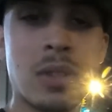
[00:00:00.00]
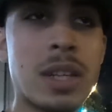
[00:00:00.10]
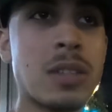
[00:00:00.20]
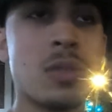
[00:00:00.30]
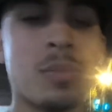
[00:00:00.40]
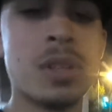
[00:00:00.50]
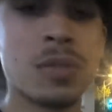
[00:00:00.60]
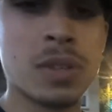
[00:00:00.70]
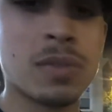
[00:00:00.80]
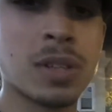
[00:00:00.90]
I like doing
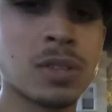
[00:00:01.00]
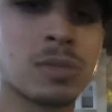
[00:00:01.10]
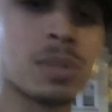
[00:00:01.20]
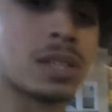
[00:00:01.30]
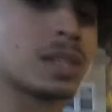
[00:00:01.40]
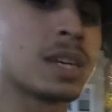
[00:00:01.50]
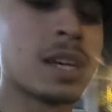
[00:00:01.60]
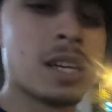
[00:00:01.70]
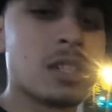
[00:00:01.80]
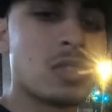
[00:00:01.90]
POV videos, me
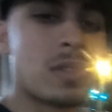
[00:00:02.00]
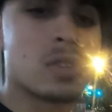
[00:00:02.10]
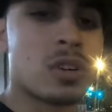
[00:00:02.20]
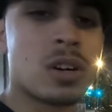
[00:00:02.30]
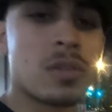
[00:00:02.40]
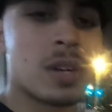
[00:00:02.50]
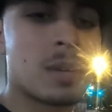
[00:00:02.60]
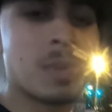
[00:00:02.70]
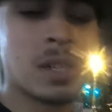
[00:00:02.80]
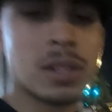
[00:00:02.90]
driving the car
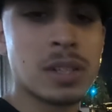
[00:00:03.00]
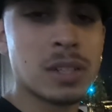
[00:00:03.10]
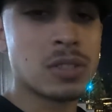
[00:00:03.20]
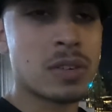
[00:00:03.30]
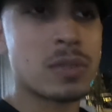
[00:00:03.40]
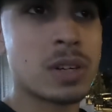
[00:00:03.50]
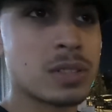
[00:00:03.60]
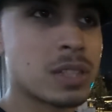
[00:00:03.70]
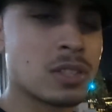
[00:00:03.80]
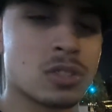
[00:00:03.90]
around, beating on it, driving around,
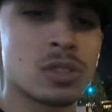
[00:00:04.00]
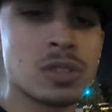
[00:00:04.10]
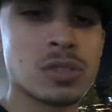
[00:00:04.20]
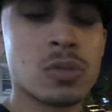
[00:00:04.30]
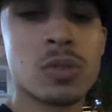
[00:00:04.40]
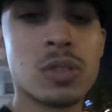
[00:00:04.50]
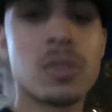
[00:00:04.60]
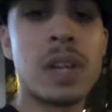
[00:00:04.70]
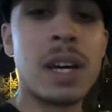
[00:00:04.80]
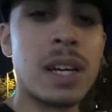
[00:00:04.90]
taking turns, corners
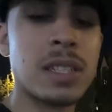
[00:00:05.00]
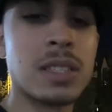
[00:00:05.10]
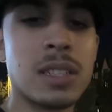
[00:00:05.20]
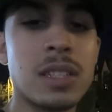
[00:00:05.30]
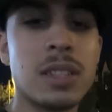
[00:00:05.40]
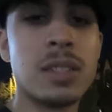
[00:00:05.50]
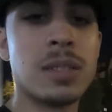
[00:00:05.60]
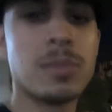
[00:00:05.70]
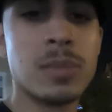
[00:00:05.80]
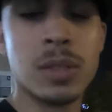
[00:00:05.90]
fast, and
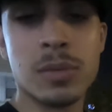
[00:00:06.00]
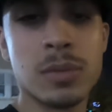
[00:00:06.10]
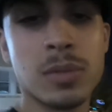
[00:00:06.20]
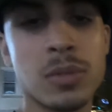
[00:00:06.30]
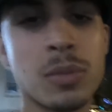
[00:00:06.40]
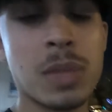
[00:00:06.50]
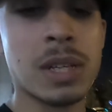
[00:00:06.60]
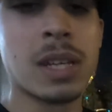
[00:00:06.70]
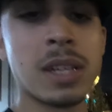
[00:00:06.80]
you know, doing me.